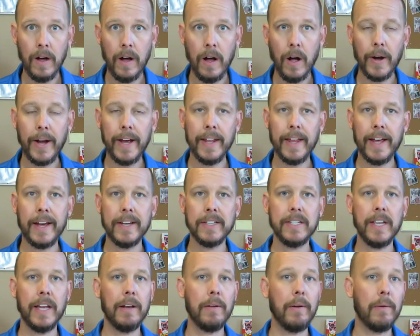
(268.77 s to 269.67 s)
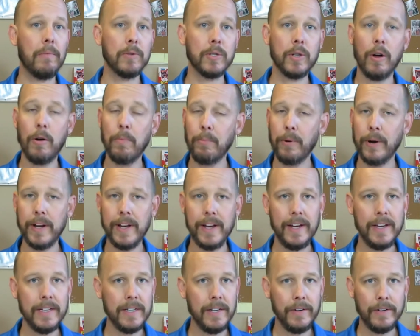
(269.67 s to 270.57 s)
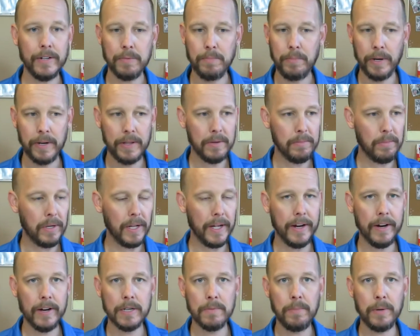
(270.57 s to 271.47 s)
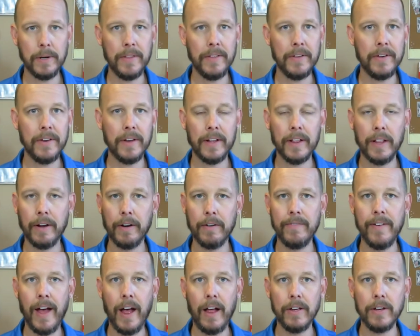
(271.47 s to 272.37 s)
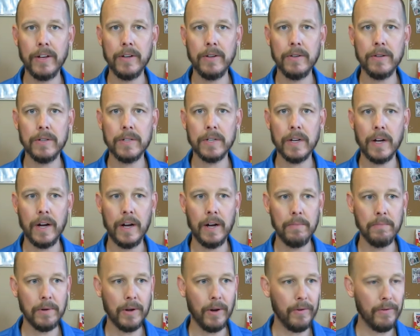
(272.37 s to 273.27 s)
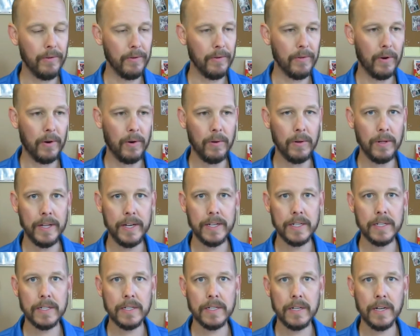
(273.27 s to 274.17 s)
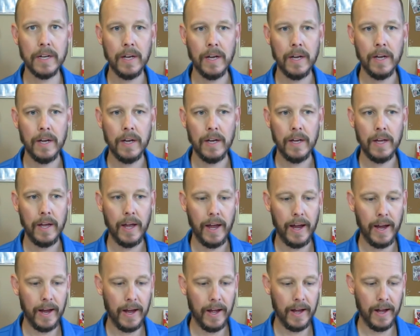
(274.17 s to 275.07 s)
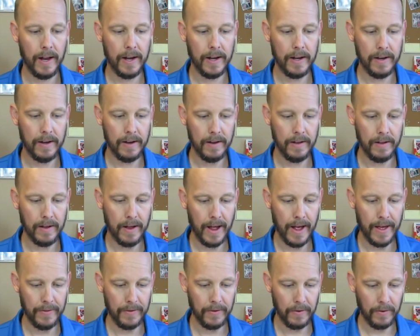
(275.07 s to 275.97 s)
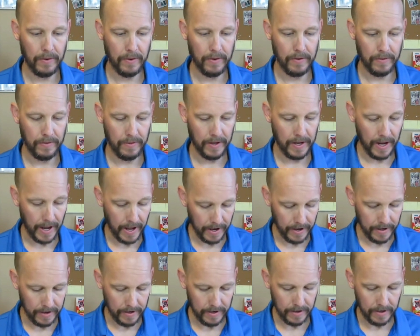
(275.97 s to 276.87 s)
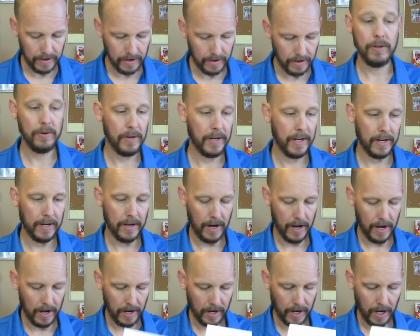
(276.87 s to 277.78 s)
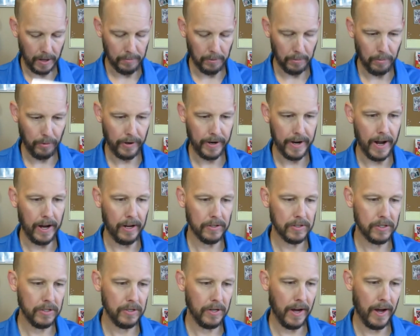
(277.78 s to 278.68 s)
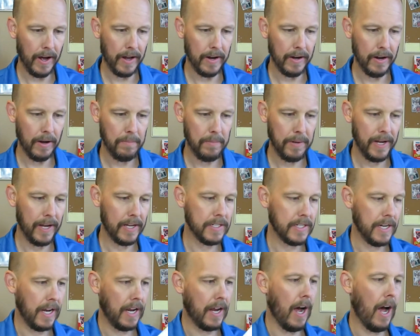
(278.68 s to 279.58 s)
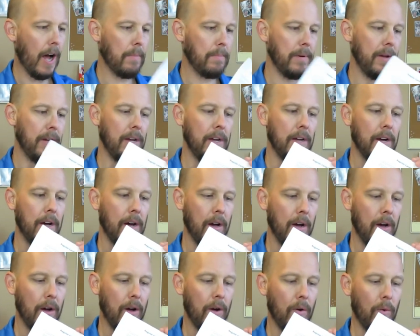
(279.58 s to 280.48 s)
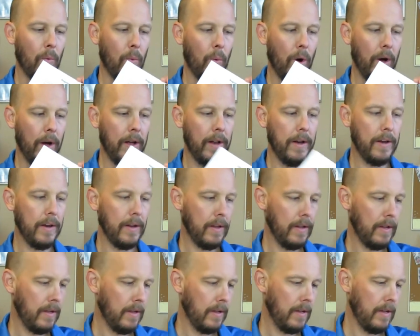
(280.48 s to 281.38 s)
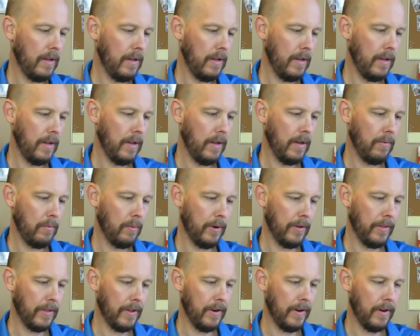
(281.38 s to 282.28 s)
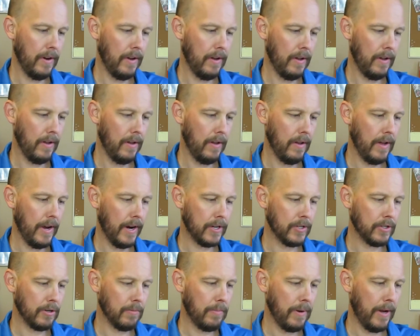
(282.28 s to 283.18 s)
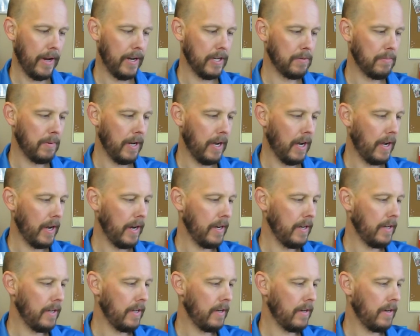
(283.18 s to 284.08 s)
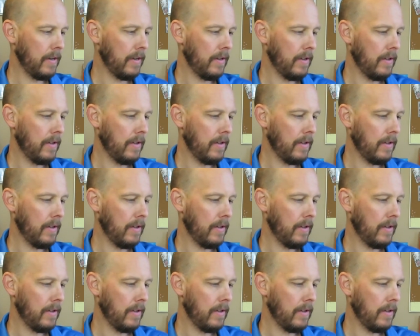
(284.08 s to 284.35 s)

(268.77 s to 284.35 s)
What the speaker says: Okay, like I said, it was all pretty easy. You just put in the players, put in the declared values, go through the whole list, and at the end you get a couple printouts. You got a PSA copy 1 with an extra page behind it.